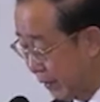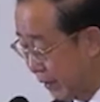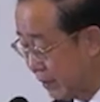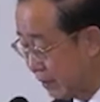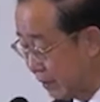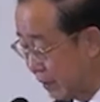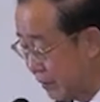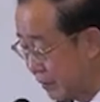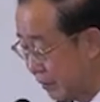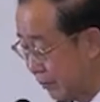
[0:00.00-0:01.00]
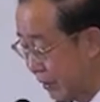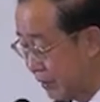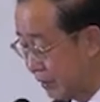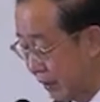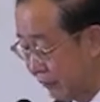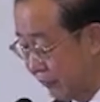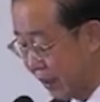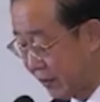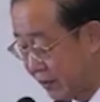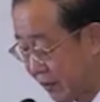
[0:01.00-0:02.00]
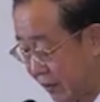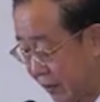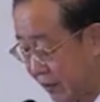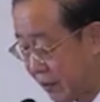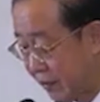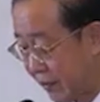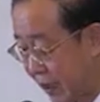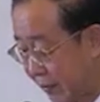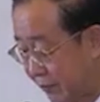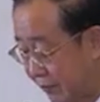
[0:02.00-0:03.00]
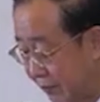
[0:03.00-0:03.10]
as a cluster-based advanced industrial hub